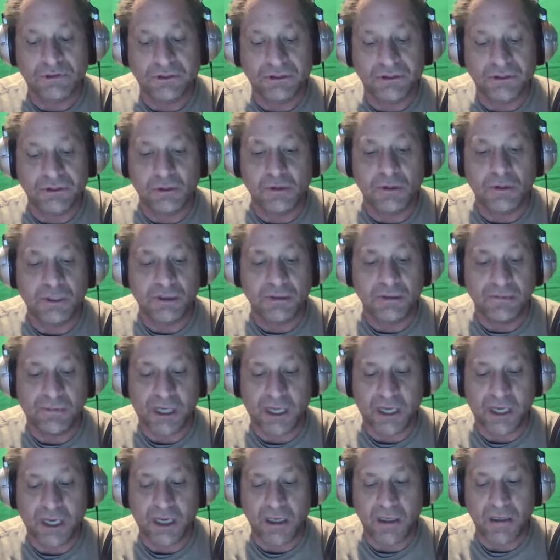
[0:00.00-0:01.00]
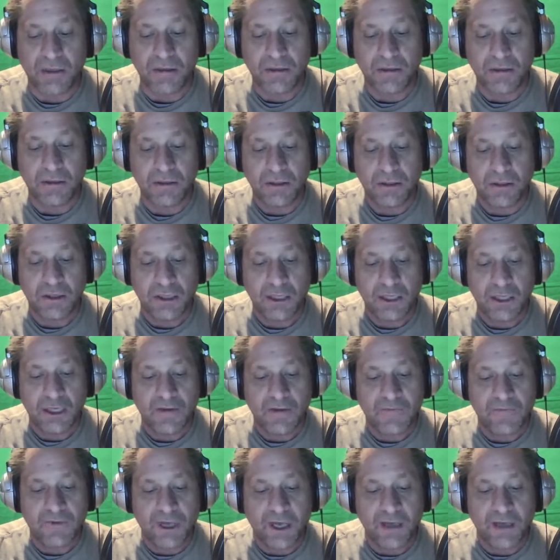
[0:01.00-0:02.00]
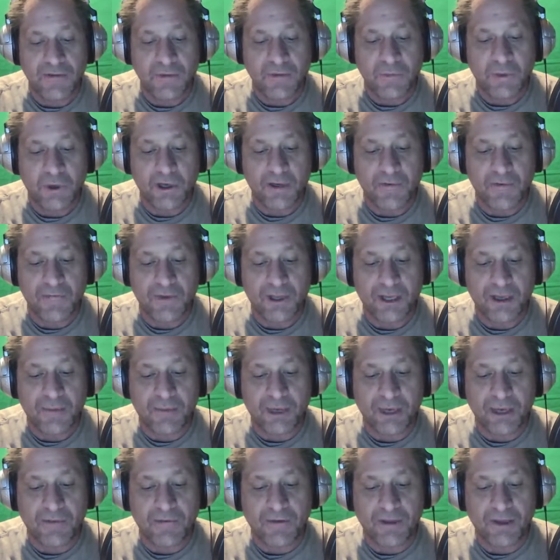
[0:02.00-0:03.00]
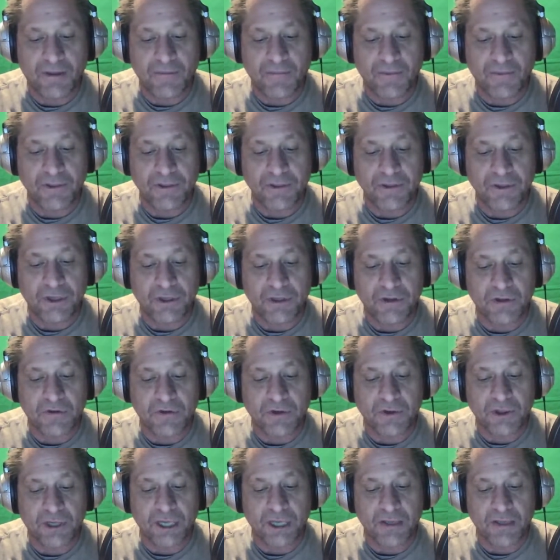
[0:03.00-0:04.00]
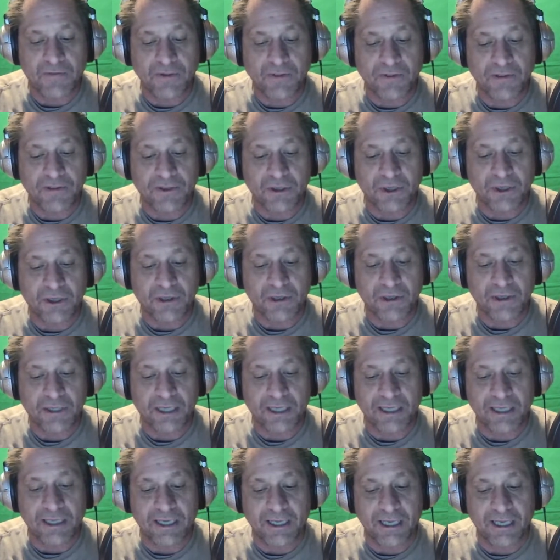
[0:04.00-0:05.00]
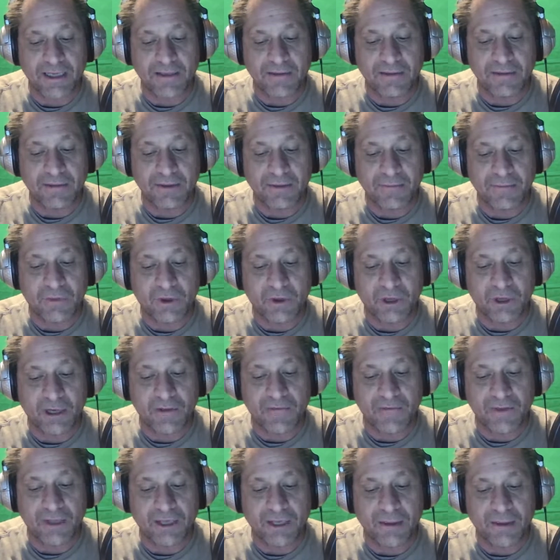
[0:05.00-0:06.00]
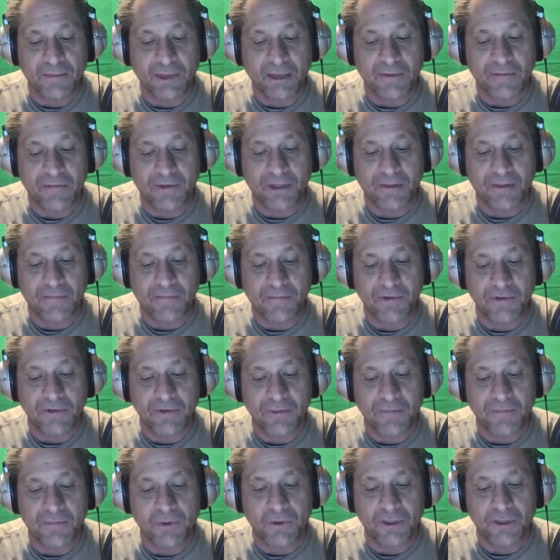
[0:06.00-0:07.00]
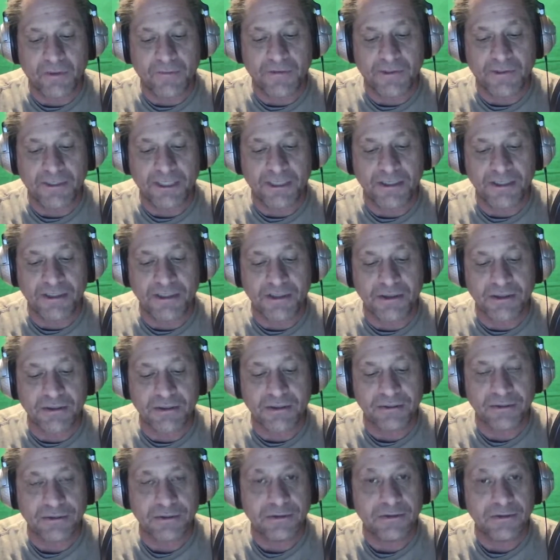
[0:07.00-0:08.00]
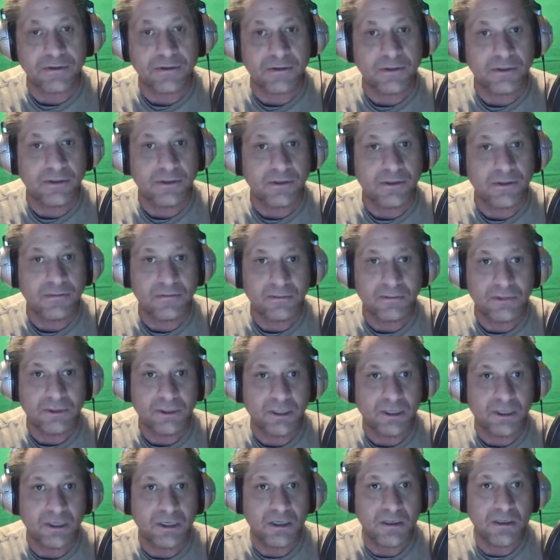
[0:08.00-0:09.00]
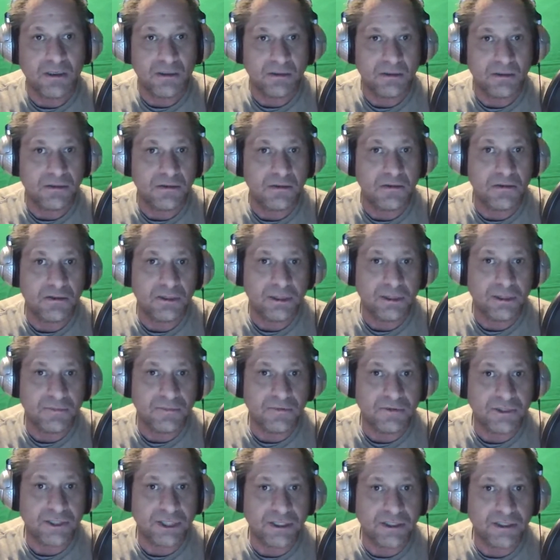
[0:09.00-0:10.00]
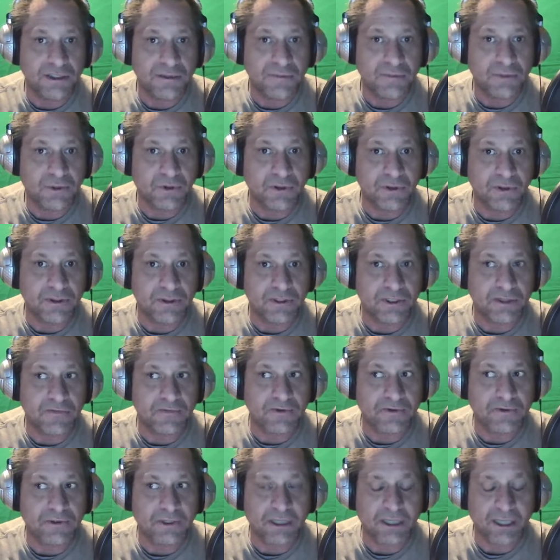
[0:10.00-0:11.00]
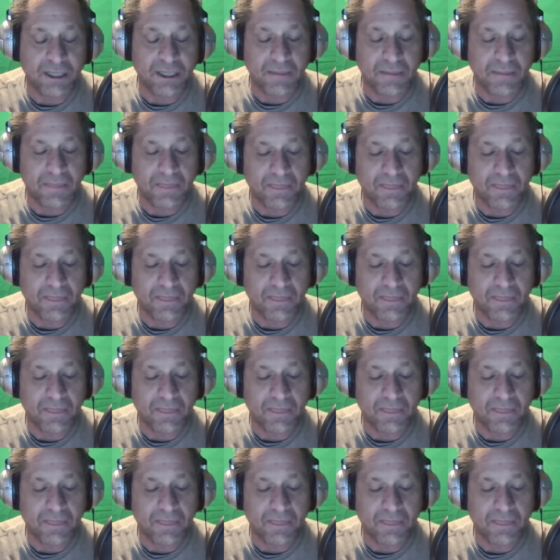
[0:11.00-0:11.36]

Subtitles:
Do it, man. If not, the more I think about them, the stronger they'll get. The stronger they get, the more I think about them, to the point of obsession. Yeah, the obsession portion of it, right?